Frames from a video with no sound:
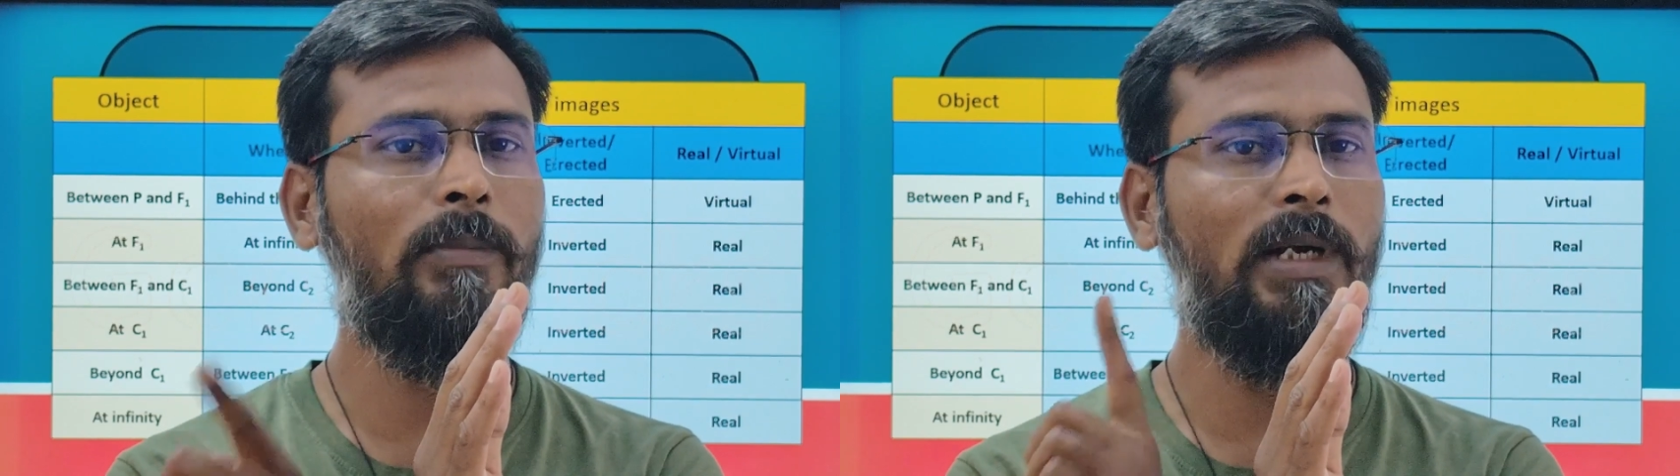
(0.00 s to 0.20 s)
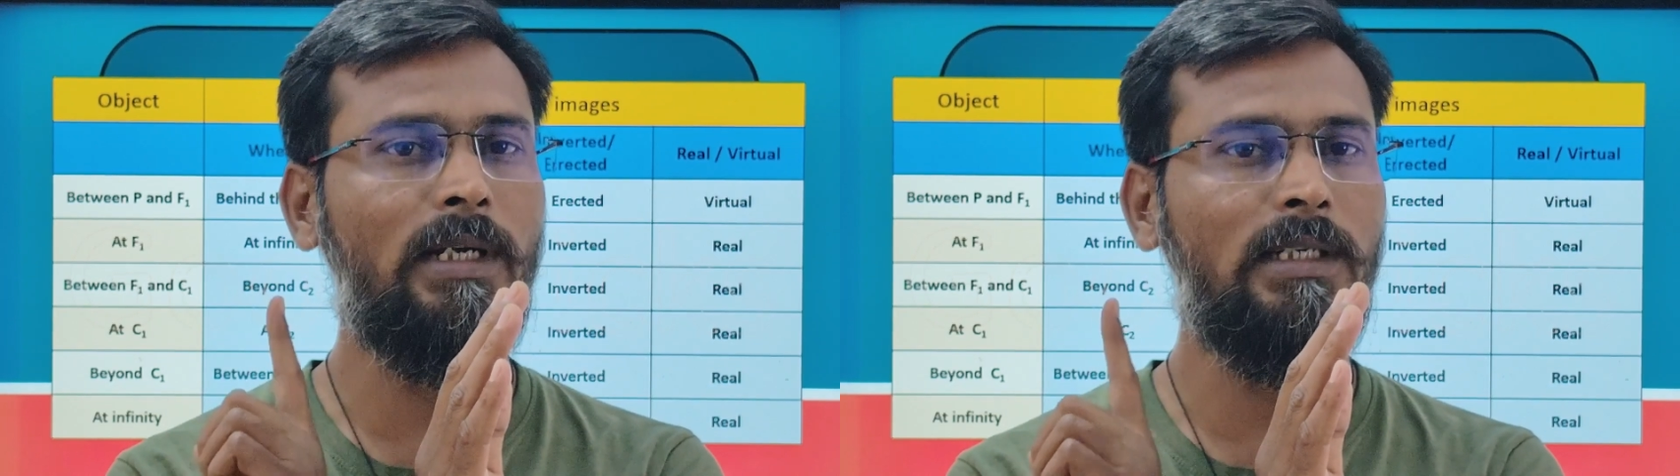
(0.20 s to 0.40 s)

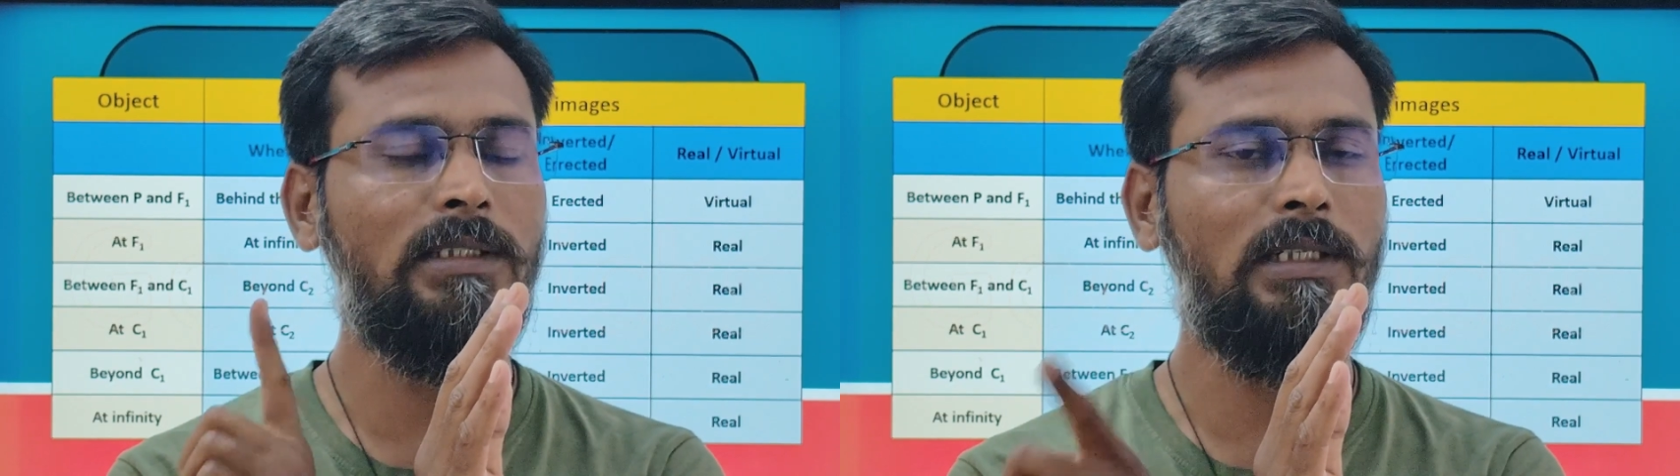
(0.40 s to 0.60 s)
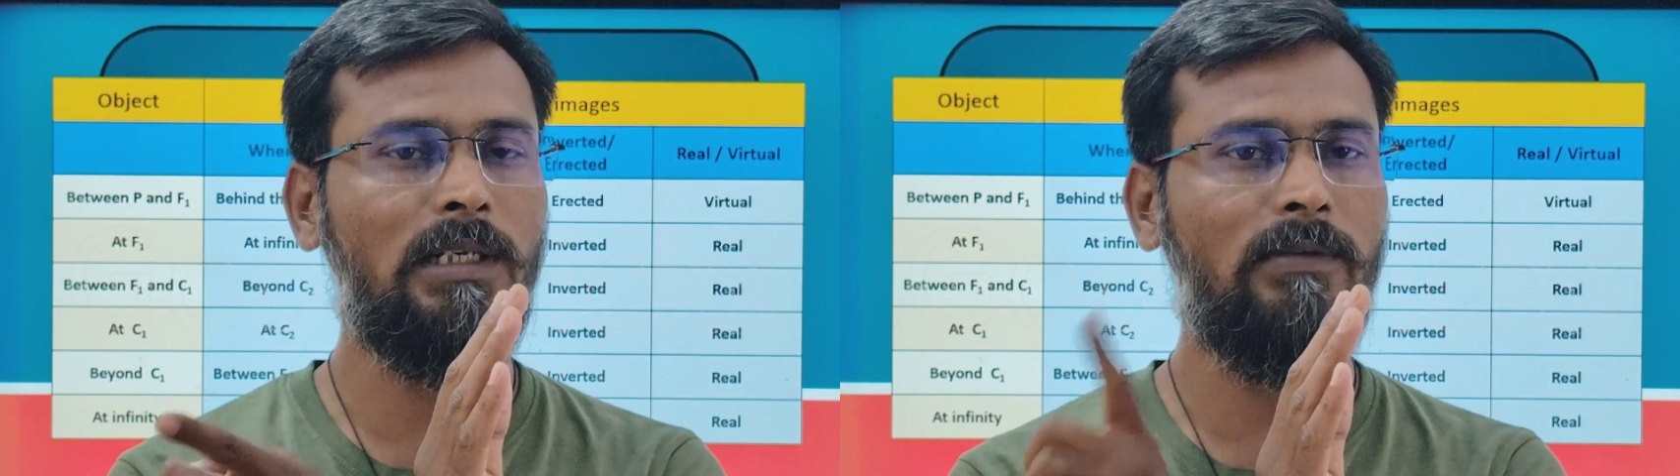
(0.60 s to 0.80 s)
point and
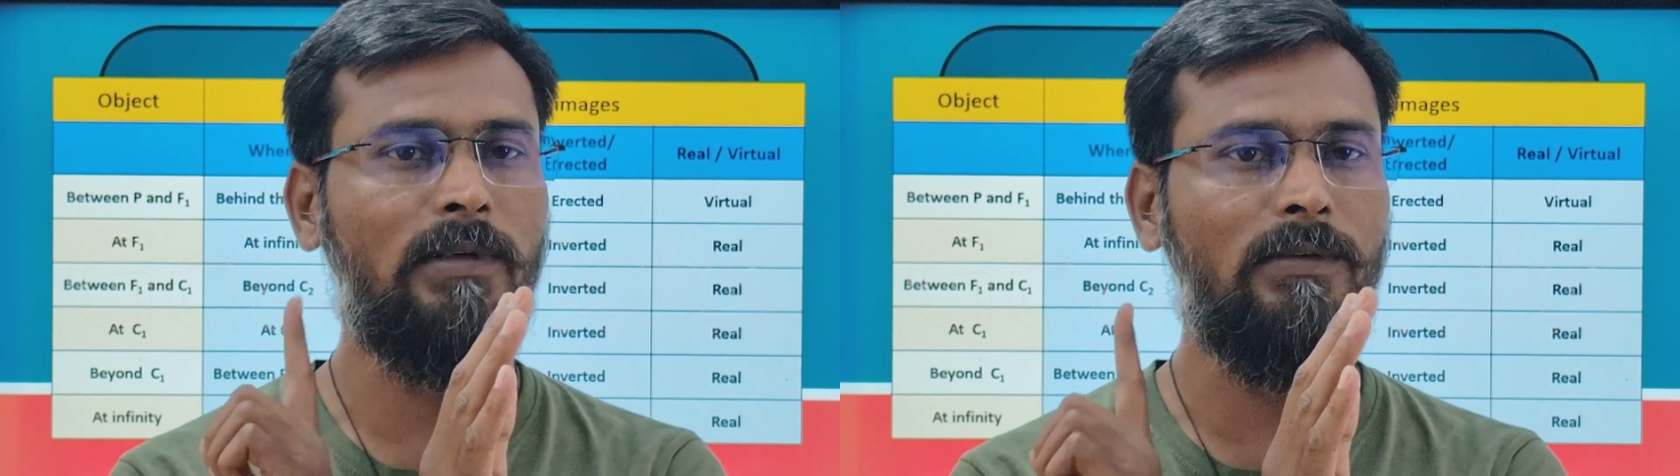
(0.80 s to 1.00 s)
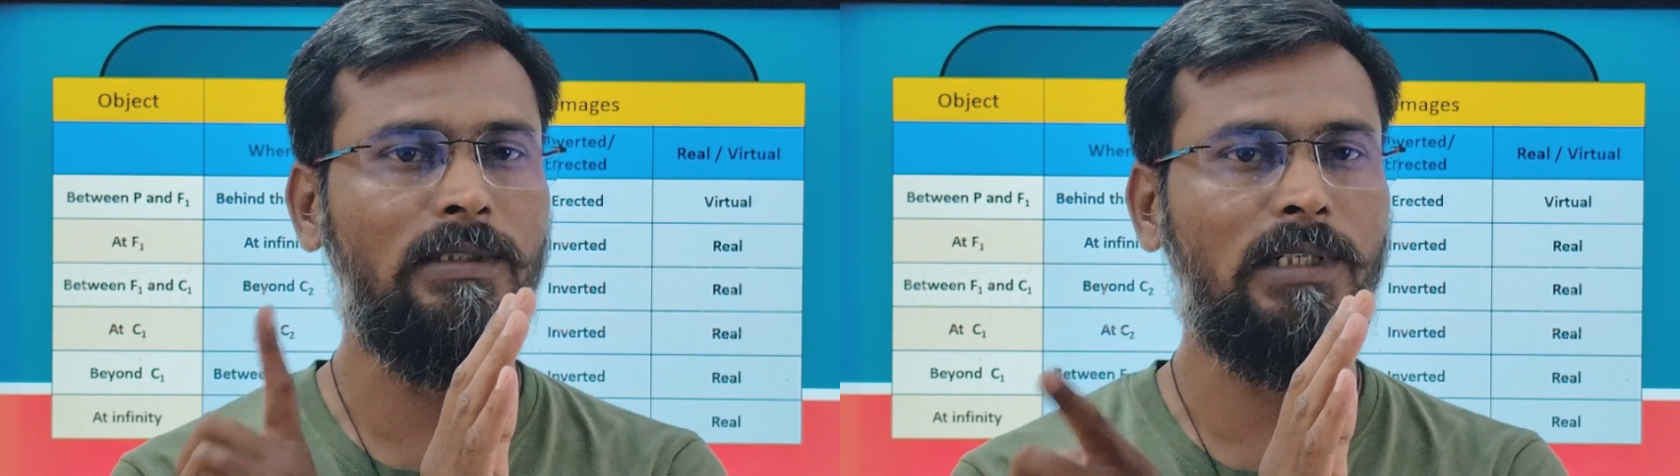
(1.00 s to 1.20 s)
center of
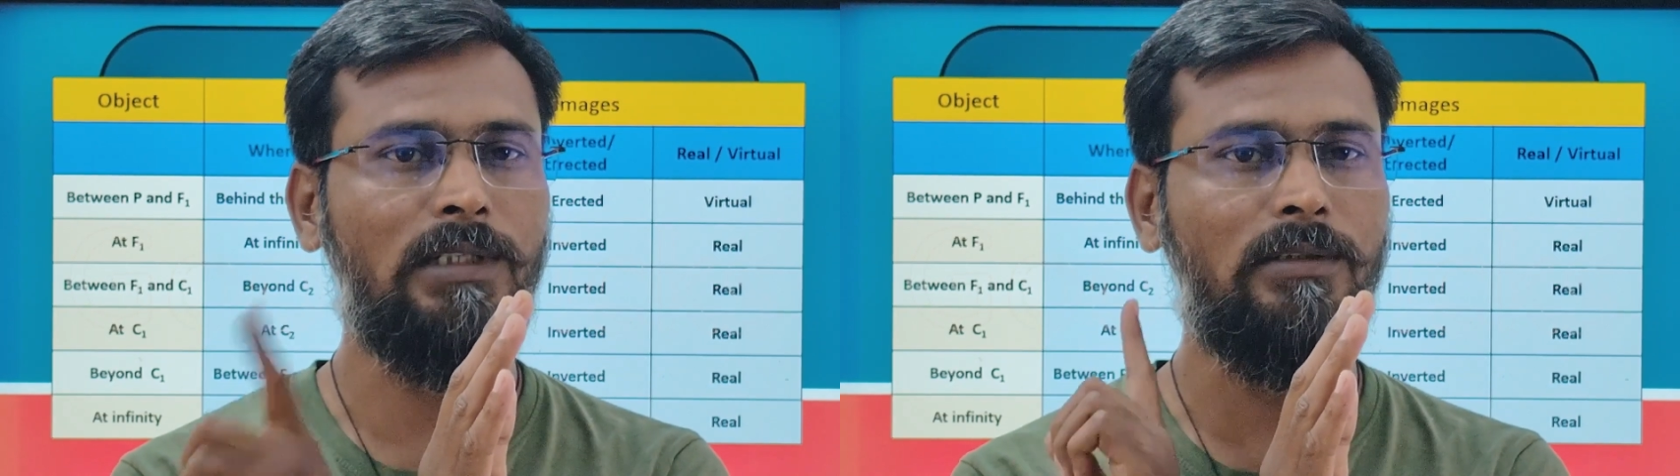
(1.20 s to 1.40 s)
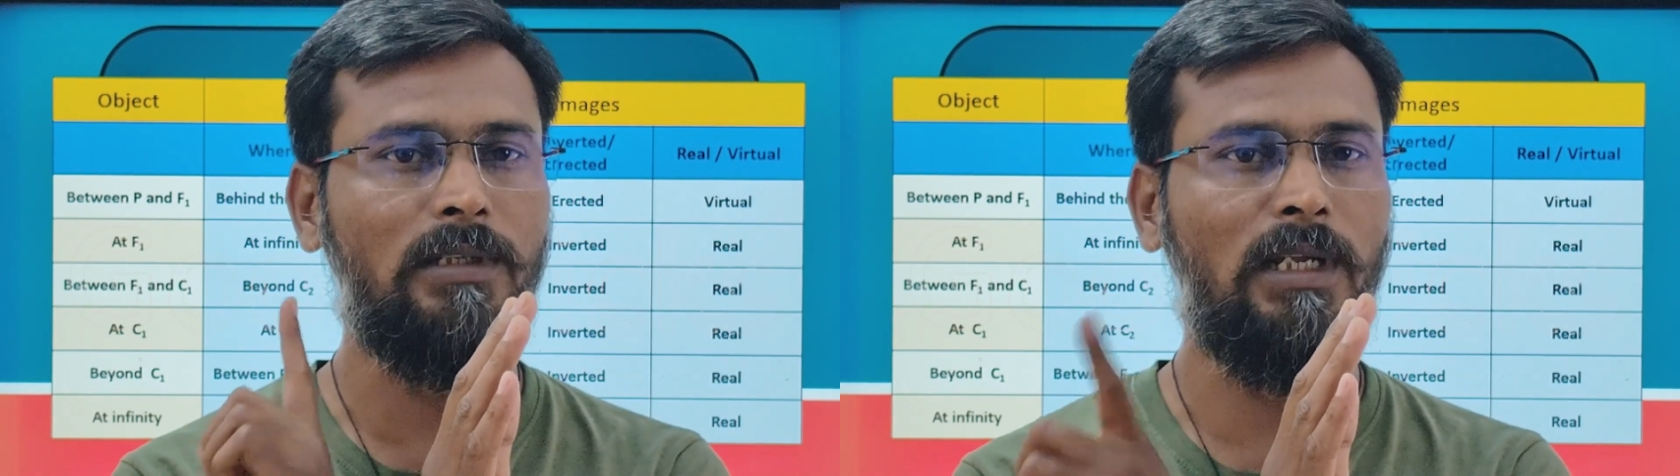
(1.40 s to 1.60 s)
curvature, I
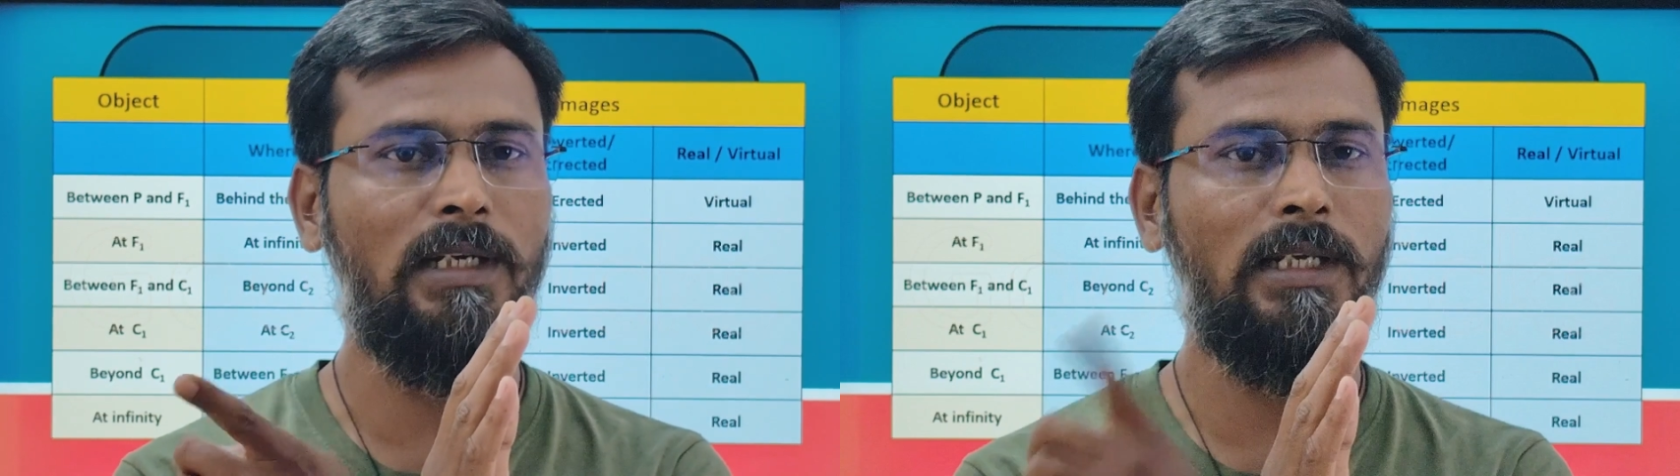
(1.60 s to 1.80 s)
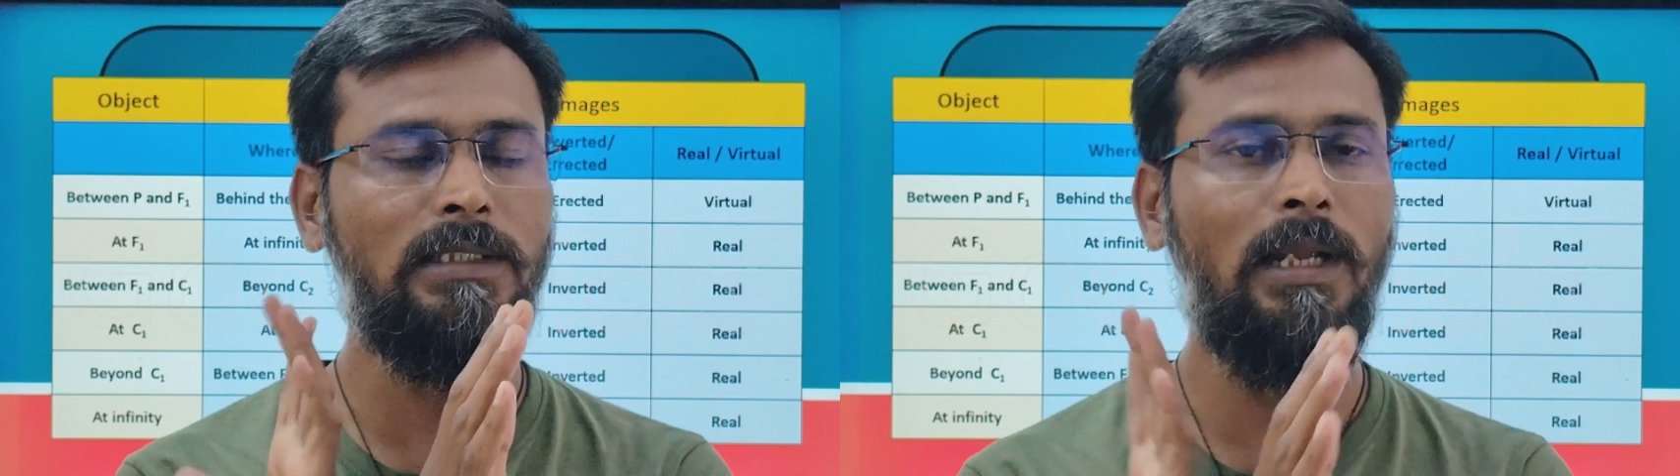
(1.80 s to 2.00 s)
should call
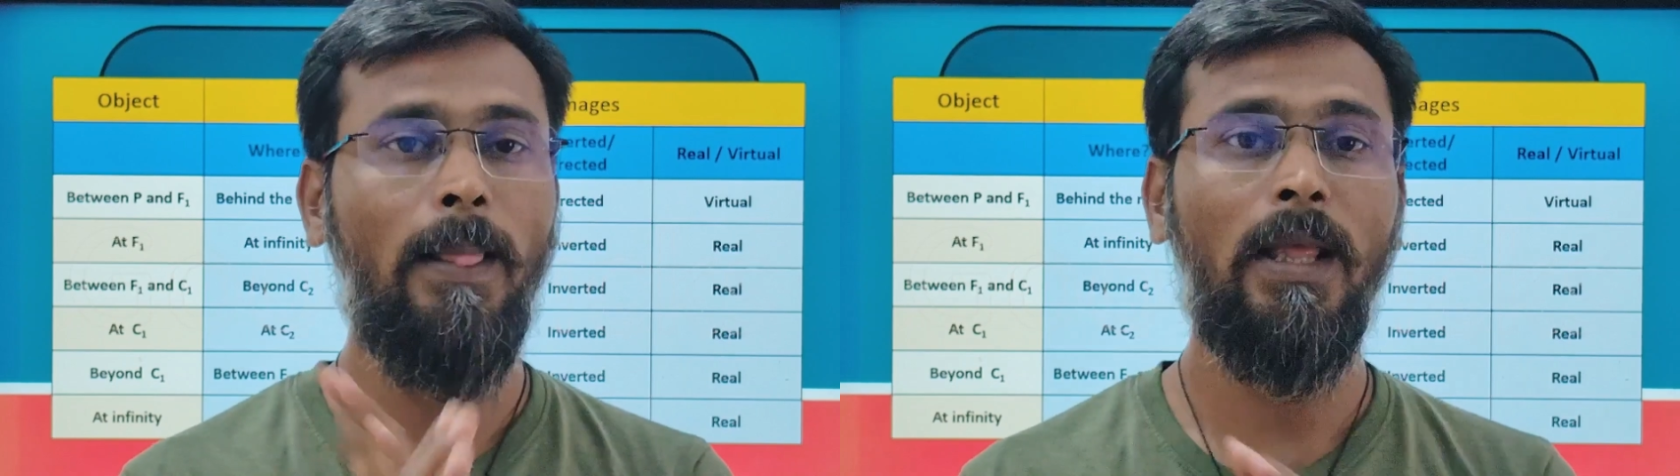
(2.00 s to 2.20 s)
it as a